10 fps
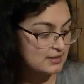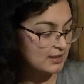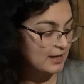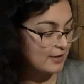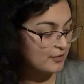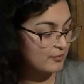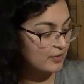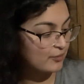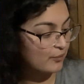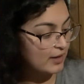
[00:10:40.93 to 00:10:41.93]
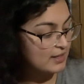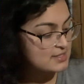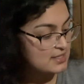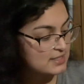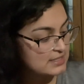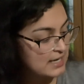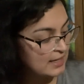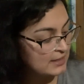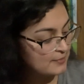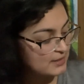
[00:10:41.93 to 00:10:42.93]
Together with wind, these
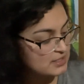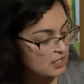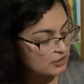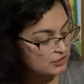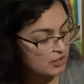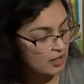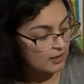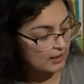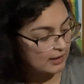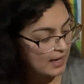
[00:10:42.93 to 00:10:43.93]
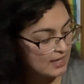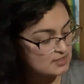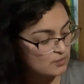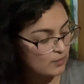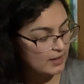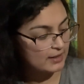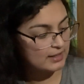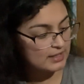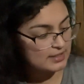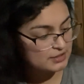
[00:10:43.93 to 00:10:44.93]
tiny bits are strong. Guess what
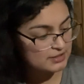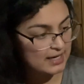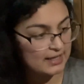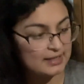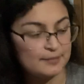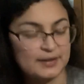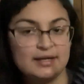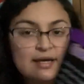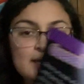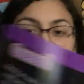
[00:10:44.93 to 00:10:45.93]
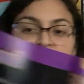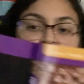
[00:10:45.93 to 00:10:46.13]
each tiny bit is?